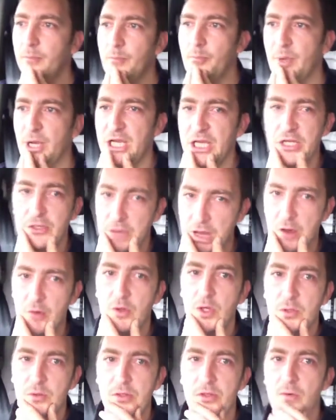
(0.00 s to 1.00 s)
but you know
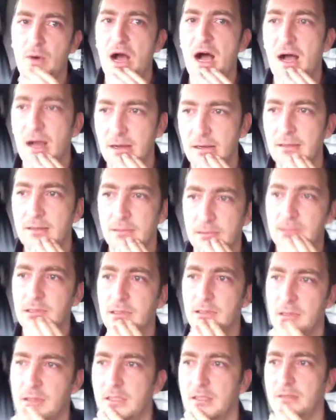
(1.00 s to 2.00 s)
who you are.
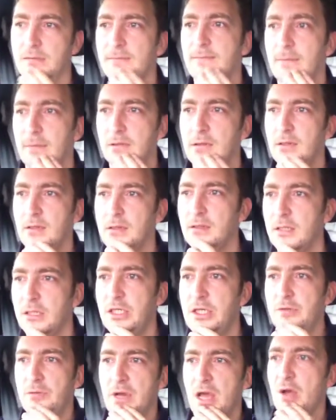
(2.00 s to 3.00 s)

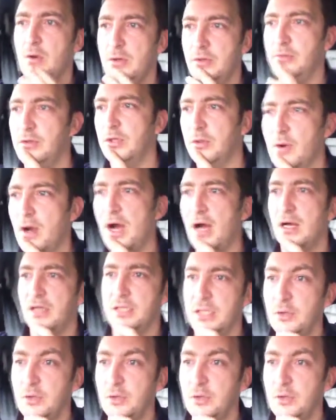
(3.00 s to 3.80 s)
You know who you are.